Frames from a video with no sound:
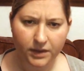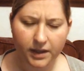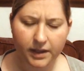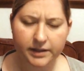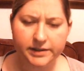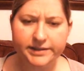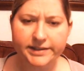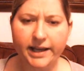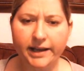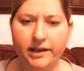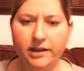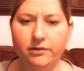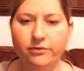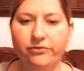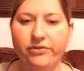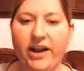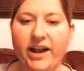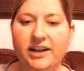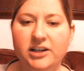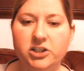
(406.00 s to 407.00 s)
second
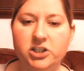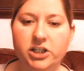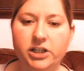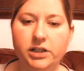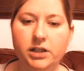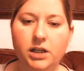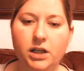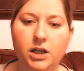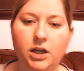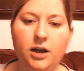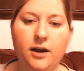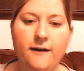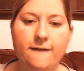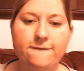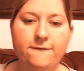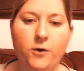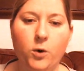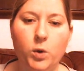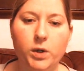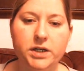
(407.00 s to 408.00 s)
fraction,
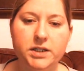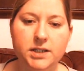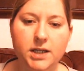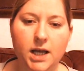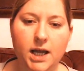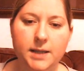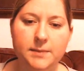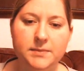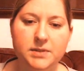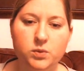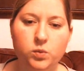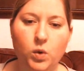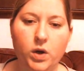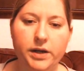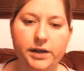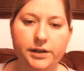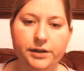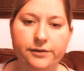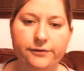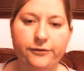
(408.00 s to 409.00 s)
4 times
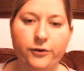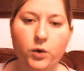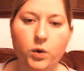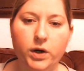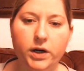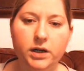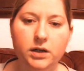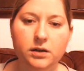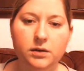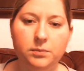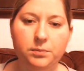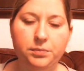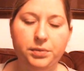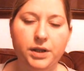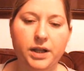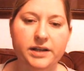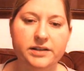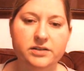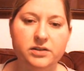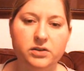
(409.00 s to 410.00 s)
1 is 4,
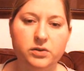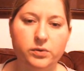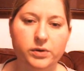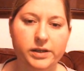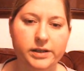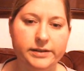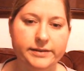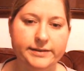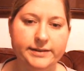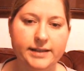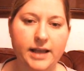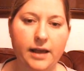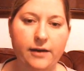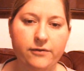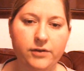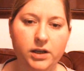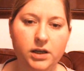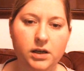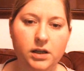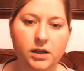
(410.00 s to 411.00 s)
plus 3 is
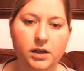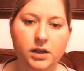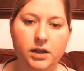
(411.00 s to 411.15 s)
7.